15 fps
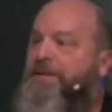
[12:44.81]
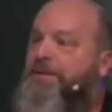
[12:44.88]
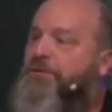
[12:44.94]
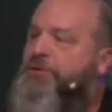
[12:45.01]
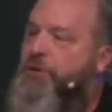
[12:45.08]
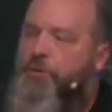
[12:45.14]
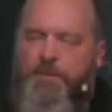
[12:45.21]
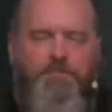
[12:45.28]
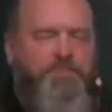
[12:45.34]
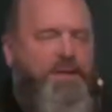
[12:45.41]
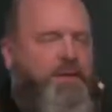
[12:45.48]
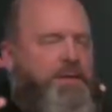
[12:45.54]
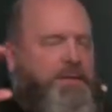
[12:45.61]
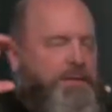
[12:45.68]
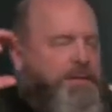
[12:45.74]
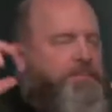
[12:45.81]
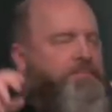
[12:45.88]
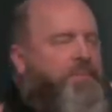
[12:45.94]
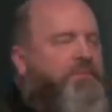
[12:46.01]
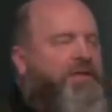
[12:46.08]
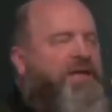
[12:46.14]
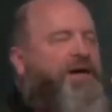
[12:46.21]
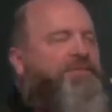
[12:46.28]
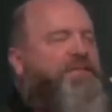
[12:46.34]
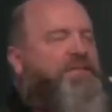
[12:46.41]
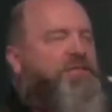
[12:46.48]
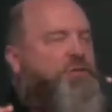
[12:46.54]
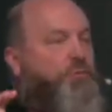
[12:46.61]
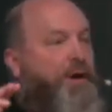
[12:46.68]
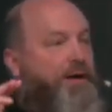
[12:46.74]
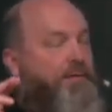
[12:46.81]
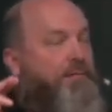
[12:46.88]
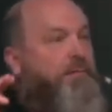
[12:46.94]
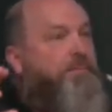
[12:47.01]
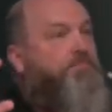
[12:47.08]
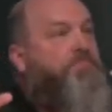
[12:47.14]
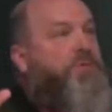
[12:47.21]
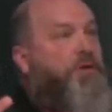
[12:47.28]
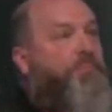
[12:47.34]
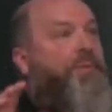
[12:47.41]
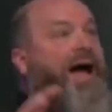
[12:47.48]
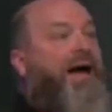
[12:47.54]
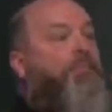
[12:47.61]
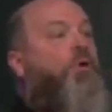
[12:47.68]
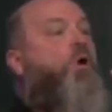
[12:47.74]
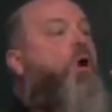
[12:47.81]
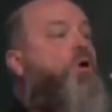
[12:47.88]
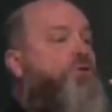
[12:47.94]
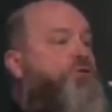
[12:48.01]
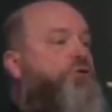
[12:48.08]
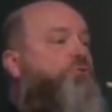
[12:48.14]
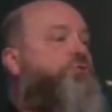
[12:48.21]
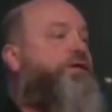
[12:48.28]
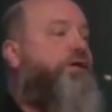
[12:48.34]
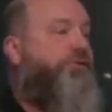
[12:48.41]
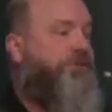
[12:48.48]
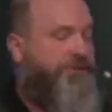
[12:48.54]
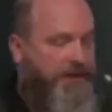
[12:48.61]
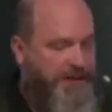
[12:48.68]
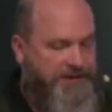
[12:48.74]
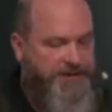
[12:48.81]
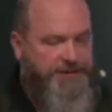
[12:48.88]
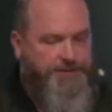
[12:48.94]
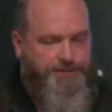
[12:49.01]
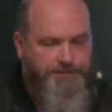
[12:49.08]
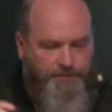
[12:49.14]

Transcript: So think of it this way. The Bible also tells us